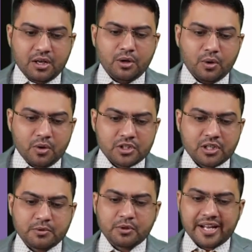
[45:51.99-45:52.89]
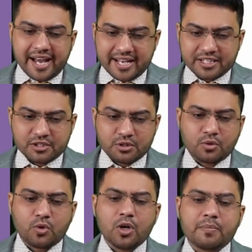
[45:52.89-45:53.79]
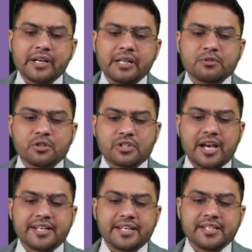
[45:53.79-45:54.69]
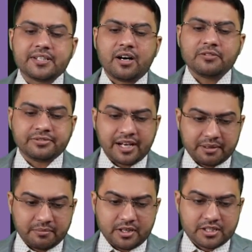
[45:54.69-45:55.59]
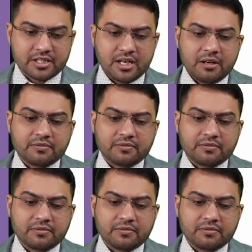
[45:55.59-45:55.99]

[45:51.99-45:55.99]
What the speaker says: Loans up to dash to cooperative societies of farmers